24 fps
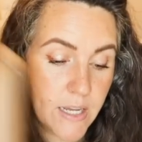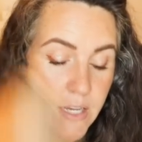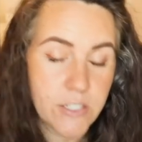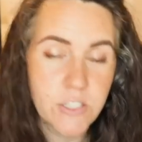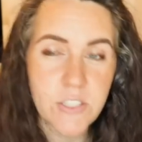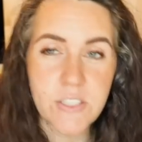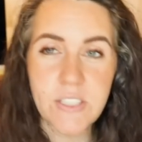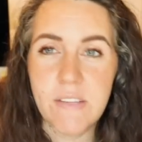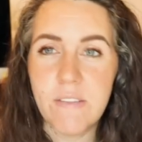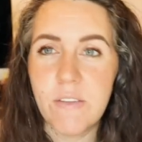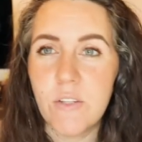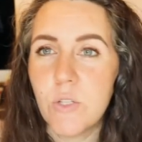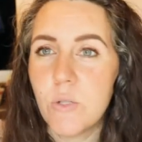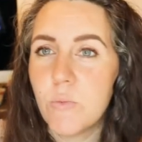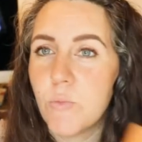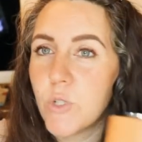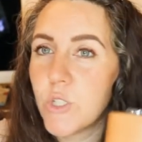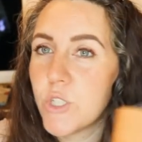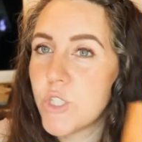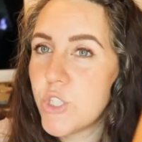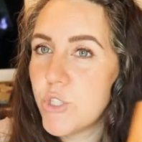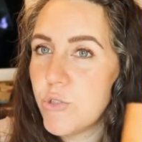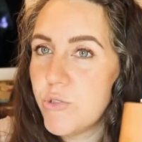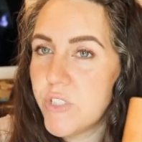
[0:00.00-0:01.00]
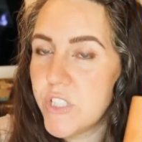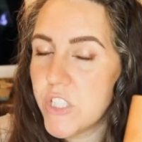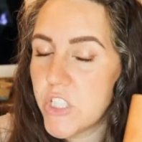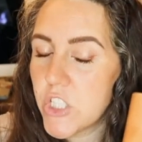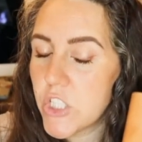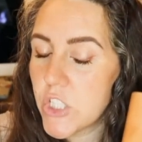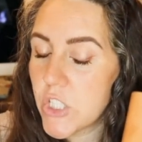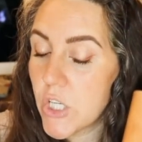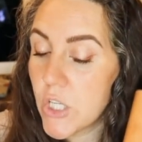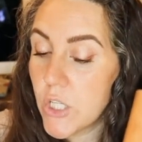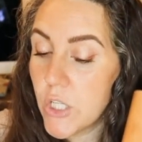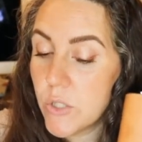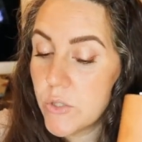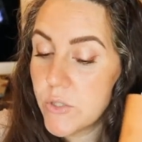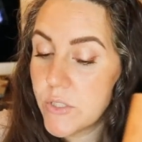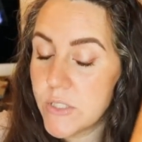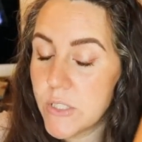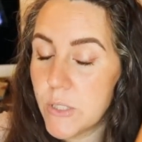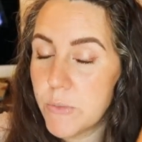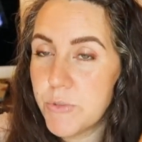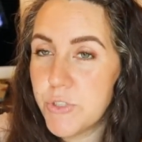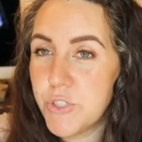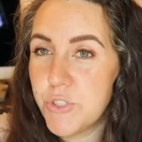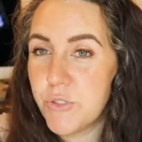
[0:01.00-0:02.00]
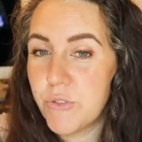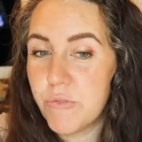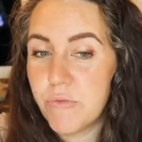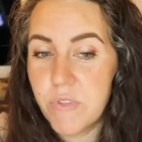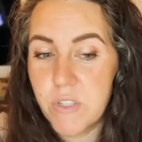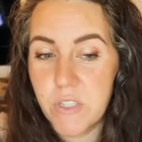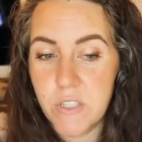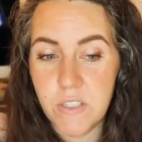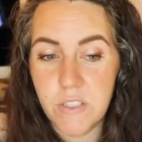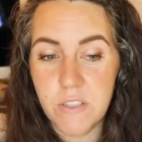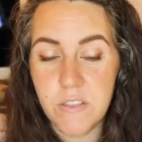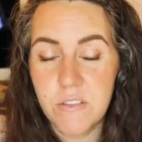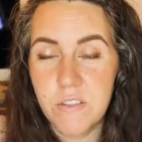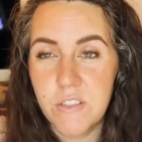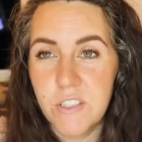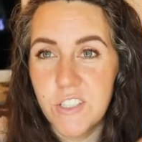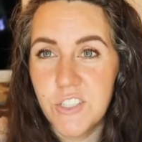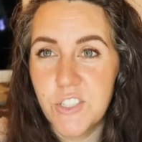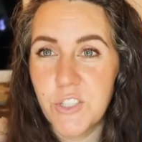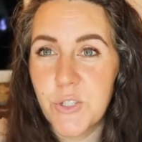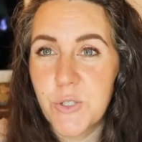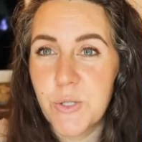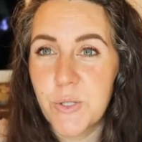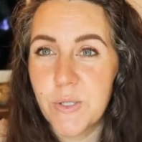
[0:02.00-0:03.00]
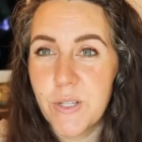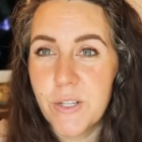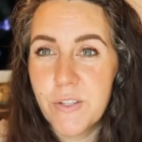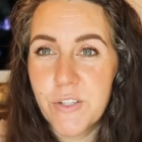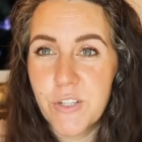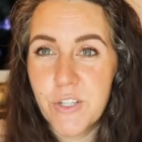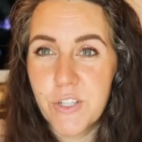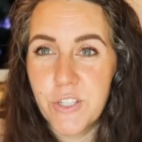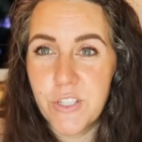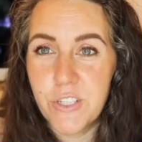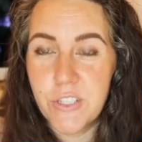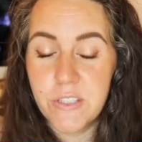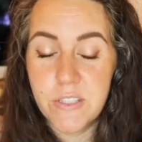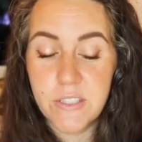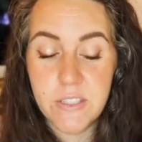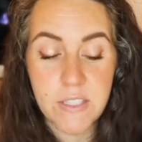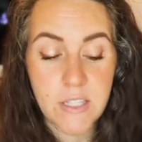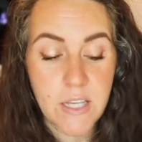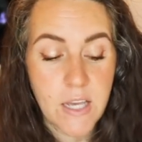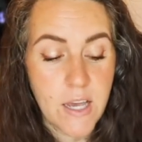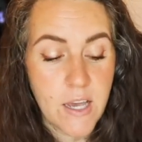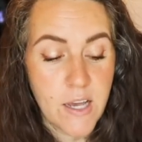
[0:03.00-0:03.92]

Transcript: Just give you a little more juice to your close up two of the, the Eternal Leather Goods.